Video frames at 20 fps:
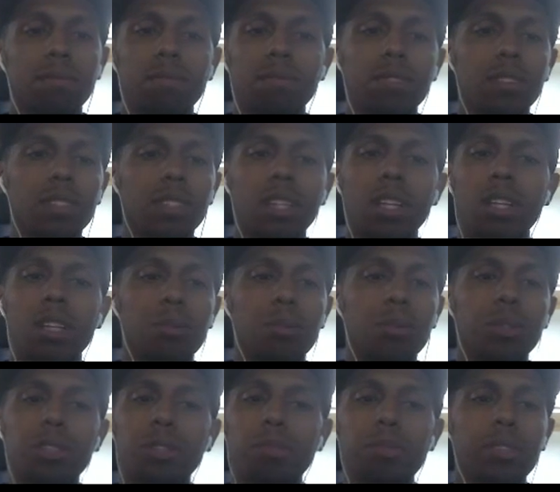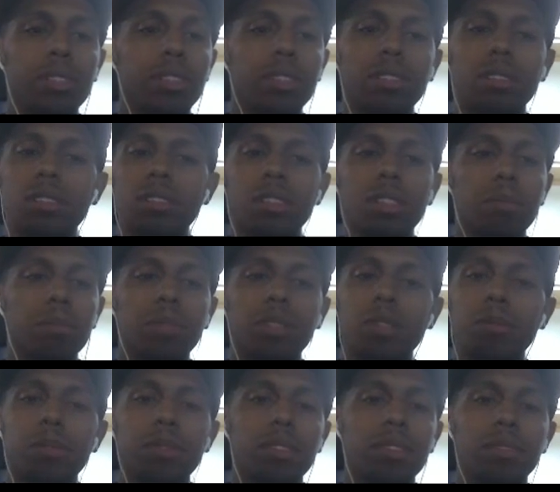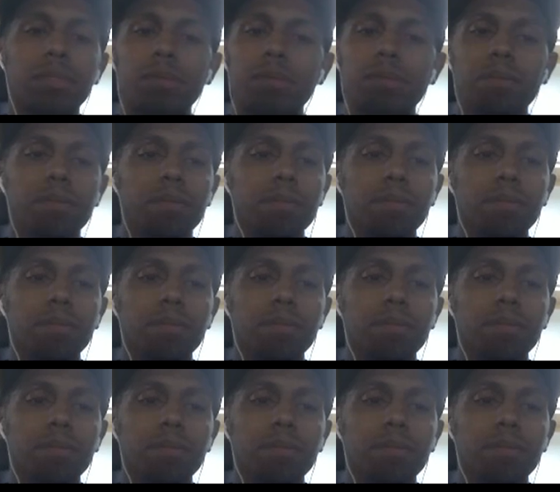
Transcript: The God of War, uh, man. The first Come God of War